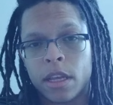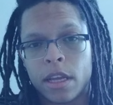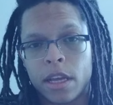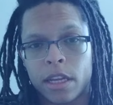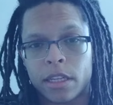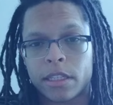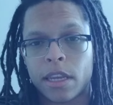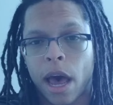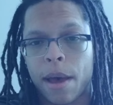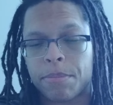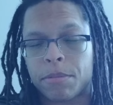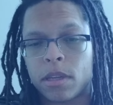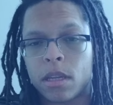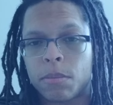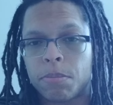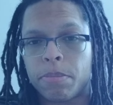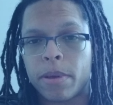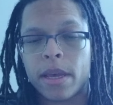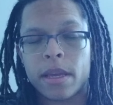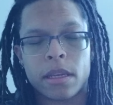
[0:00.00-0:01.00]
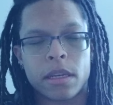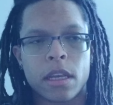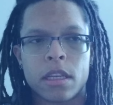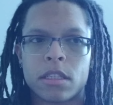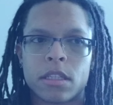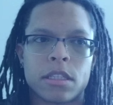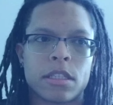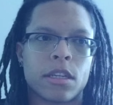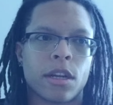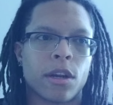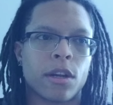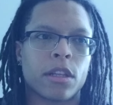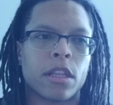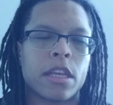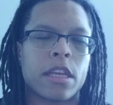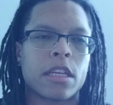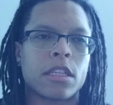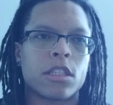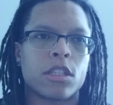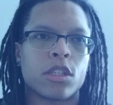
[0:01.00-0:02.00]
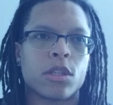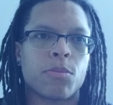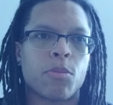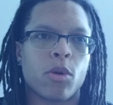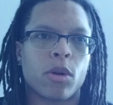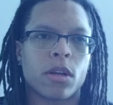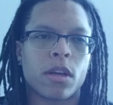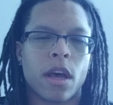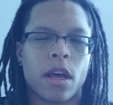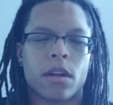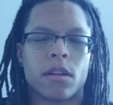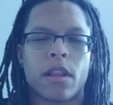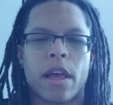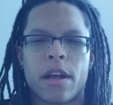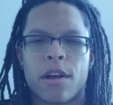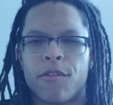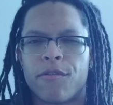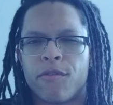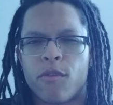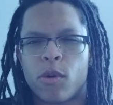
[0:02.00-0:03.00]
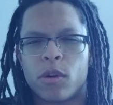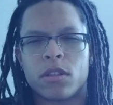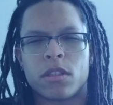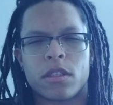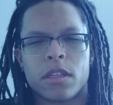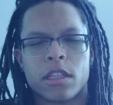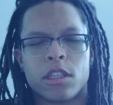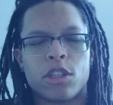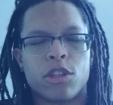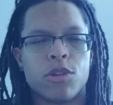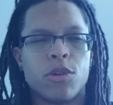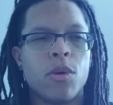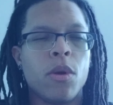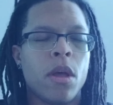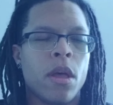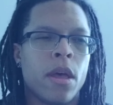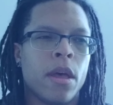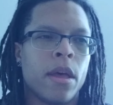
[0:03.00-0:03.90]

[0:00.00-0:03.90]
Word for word: a top 10 pick necessarily. It's just more kind of like a forced issue.